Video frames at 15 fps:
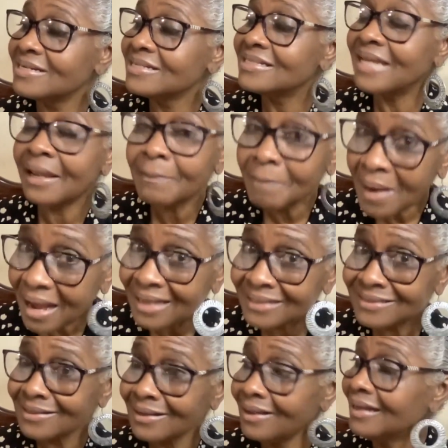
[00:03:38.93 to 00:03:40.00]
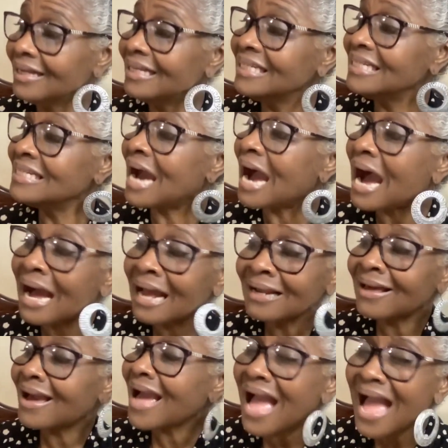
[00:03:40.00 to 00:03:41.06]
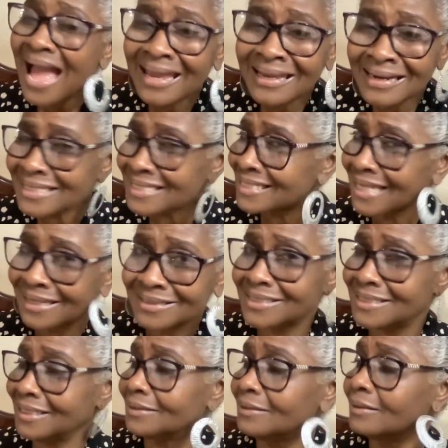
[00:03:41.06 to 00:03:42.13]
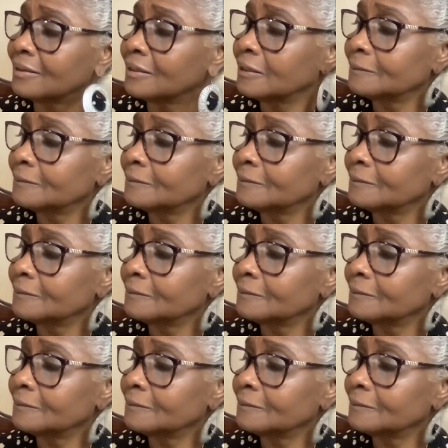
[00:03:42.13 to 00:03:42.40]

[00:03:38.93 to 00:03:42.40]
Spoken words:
take part in all kind of sex sin,